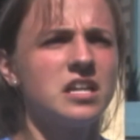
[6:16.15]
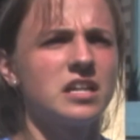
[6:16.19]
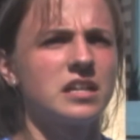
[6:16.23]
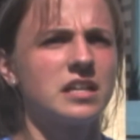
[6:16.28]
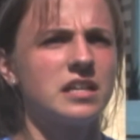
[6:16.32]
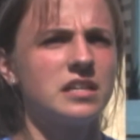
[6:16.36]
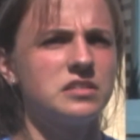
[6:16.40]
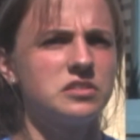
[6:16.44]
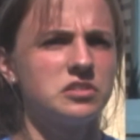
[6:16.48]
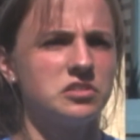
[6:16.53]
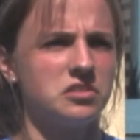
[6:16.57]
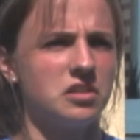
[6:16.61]

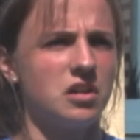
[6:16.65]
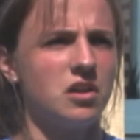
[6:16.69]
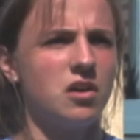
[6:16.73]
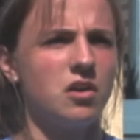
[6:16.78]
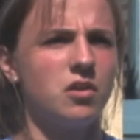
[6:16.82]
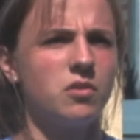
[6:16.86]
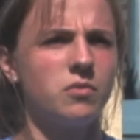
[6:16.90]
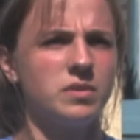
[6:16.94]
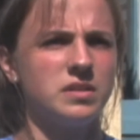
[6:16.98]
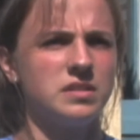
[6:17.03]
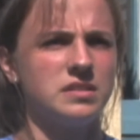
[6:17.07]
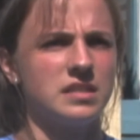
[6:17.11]
because they're not
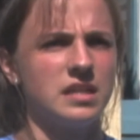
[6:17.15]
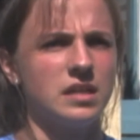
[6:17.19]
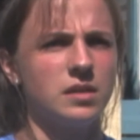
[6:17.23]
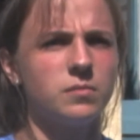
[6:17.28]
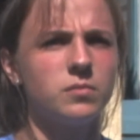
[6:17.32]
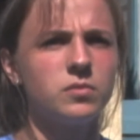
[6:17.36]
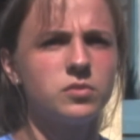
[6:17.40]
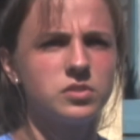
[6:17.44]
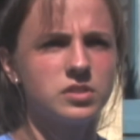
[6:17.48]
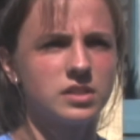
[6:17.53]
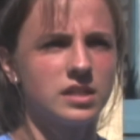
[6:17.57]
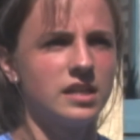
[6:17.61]
always
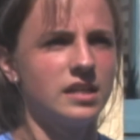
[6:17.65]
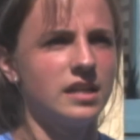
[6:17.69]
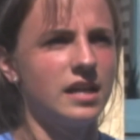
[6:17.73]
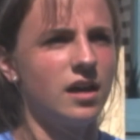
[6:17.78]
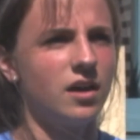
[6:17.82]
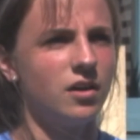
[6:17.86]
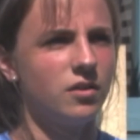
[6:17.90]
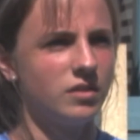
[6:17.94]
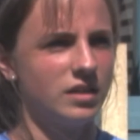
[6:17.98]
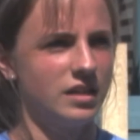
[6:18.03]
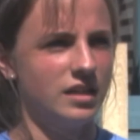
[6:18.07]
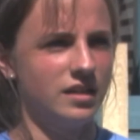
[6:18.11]
able to get
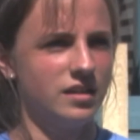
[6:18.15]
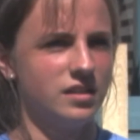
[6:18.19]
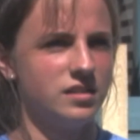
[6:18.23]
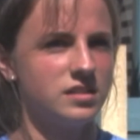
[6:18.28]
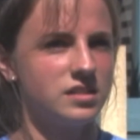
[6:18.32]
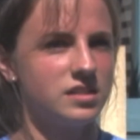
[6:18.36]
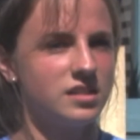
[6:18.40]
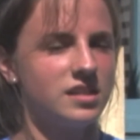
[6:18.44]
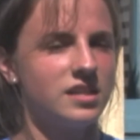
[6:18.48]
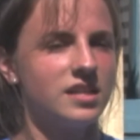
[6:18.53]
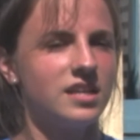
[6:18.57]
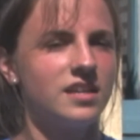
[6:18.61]
out,
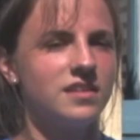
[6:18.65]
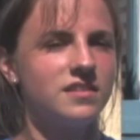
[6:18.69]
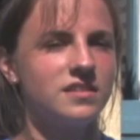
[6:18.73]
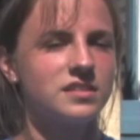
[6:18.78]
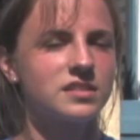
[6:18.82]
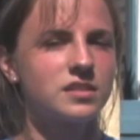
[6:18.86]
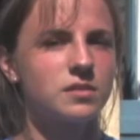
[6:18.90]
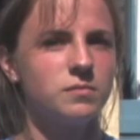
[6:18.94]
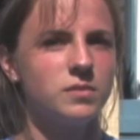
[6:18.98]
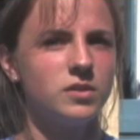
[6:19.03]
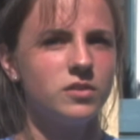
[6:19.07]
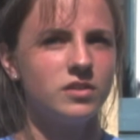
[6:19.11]
and in
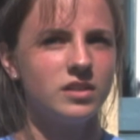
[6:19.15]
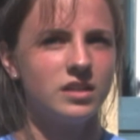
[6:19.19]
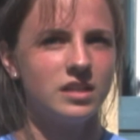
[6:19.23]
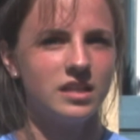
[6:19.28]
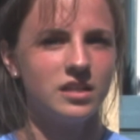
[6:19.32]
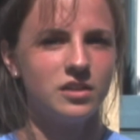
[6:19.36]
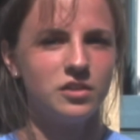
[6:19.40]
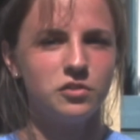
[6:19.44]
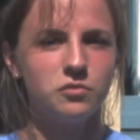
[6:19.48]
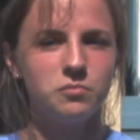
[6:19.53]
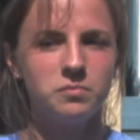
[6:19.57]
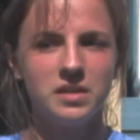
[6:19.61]
this community
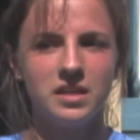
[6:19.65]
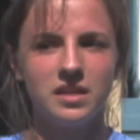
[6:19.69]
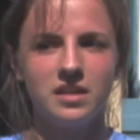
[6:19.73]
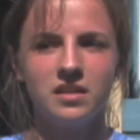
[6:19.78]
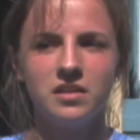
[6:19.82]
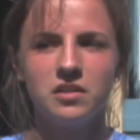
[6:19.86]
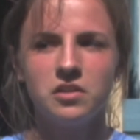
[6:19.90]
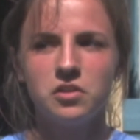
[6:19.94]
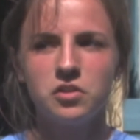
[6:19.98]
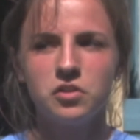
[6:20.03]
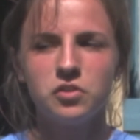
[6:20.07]
you meet